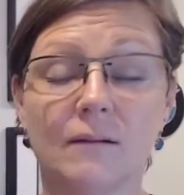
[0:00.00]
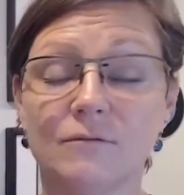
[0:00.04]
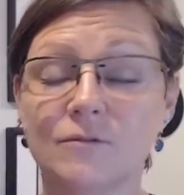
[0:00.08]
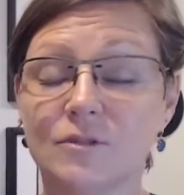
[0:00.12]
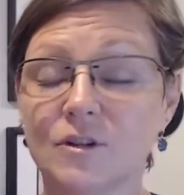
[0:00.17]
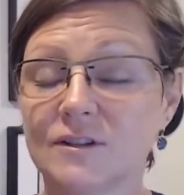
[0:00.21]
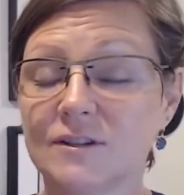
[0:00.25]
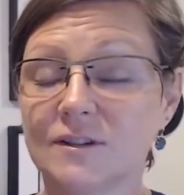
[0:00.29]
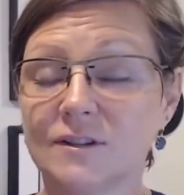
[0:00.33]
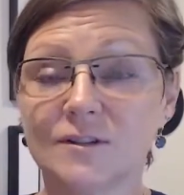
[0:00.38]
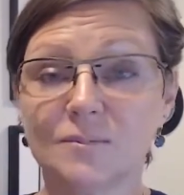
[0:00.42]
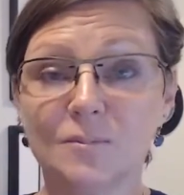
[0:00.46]

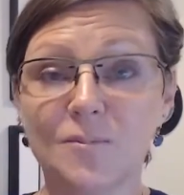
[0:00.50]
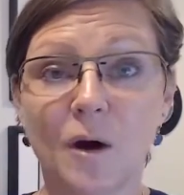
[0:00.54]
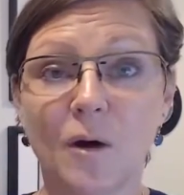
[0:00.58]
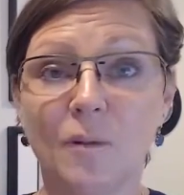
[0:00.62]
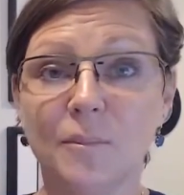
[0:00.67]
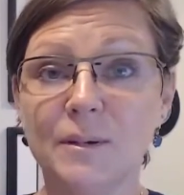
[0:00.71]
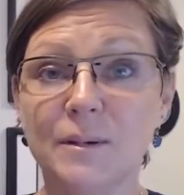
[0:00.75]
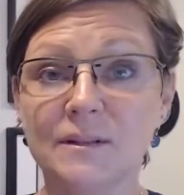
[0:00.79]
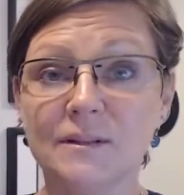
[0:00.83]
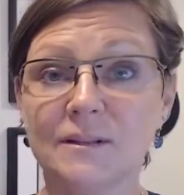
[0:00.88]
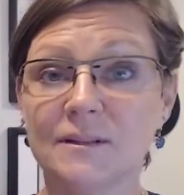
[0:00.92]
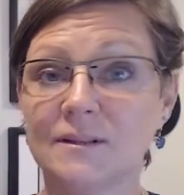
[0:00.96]
just a small
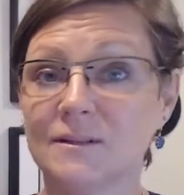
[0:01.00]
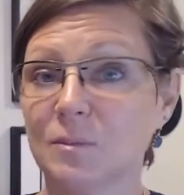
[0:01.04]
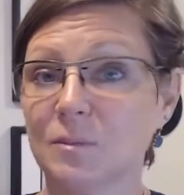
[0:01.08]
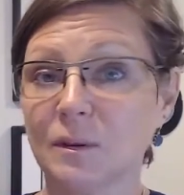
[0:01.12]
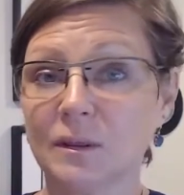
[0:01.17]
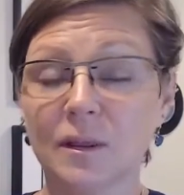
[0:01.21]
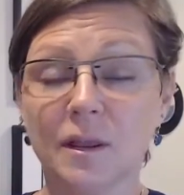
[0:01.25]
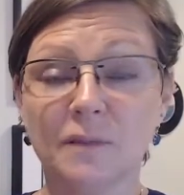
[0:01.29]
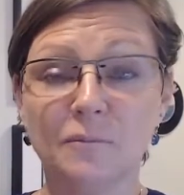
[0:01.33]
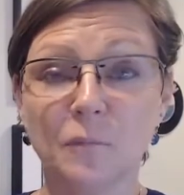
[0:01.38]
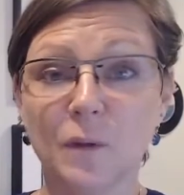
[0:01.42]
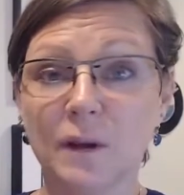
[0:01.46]
business
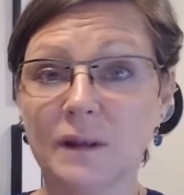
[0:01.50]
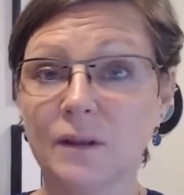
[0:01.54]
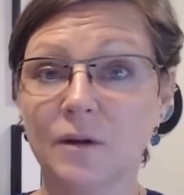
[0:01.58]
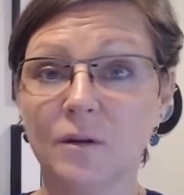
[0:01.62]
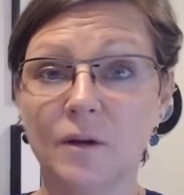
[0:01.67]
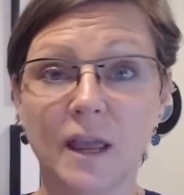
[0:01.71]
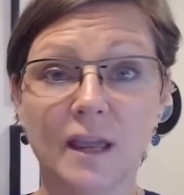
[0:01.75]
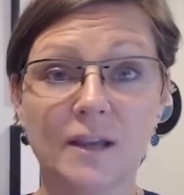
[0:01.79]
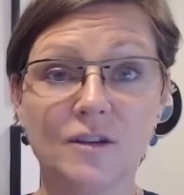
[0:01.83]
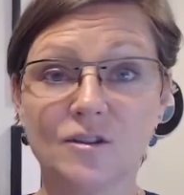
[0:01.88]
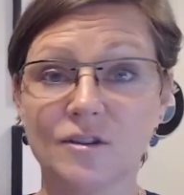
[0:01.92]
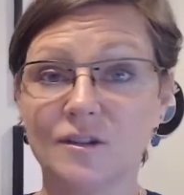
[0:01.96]
with one
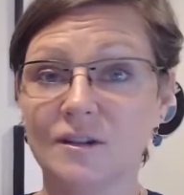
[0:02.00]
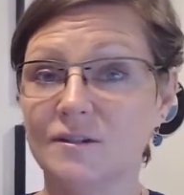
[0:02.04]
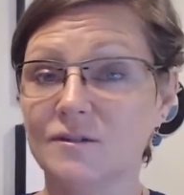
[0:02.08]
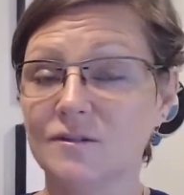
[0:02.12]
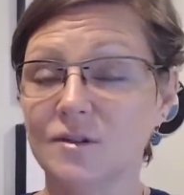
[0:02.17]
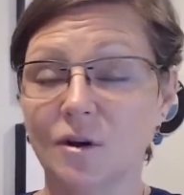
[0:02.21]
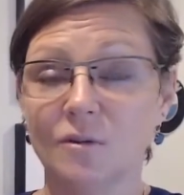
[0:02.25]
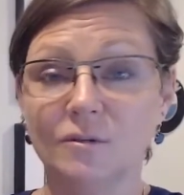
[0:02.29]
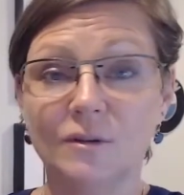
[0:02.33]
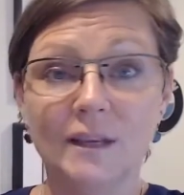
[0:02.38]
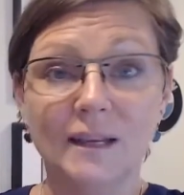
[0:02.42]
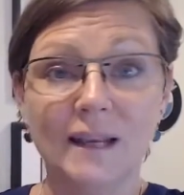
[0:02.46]
location and
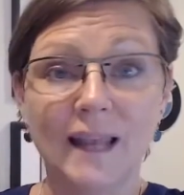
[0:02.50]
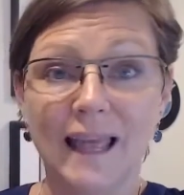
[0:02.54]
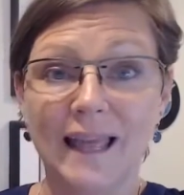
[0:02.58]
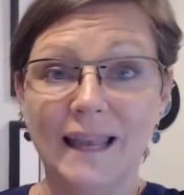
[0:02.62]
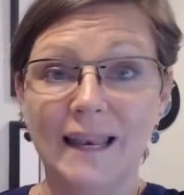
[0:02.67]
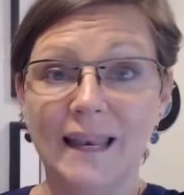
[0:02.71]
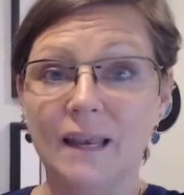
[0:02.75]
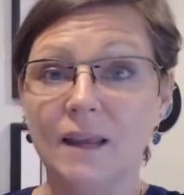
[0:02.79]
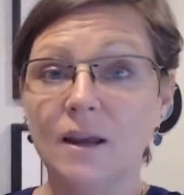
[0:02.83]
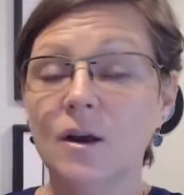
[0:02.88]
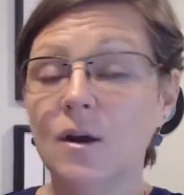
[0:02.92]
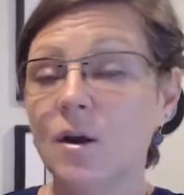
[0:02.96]
don't need
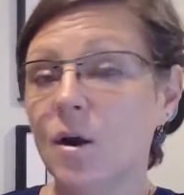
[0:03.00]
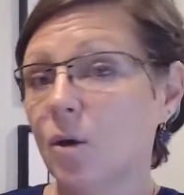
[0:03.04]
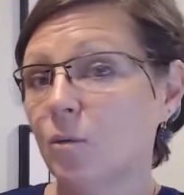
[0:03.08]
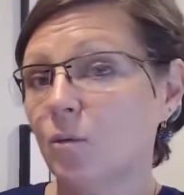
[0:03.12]
any